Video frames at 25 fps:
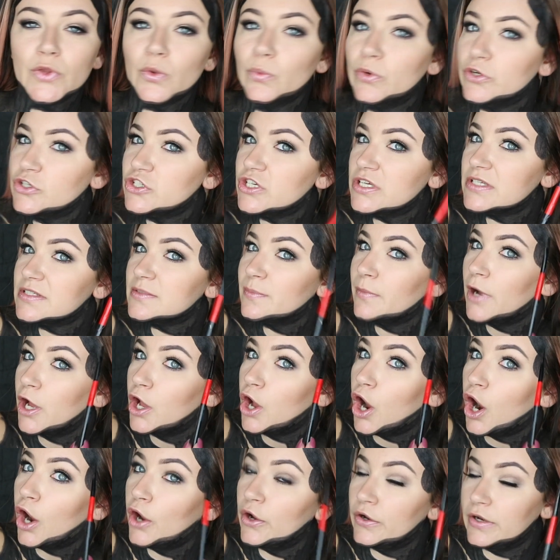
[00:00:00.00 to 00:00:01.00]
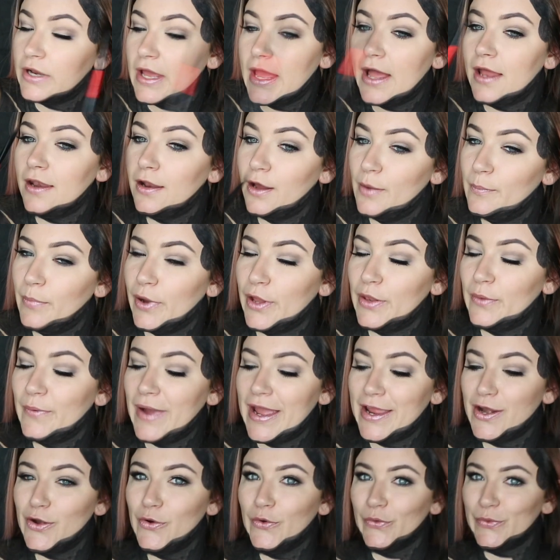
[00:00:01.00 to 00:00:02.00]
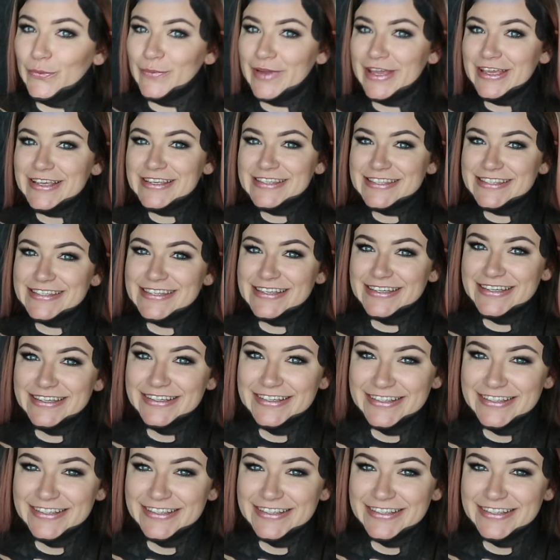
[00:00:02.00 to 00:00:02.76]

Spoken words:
which is my own hairline, by the way, not the wigs.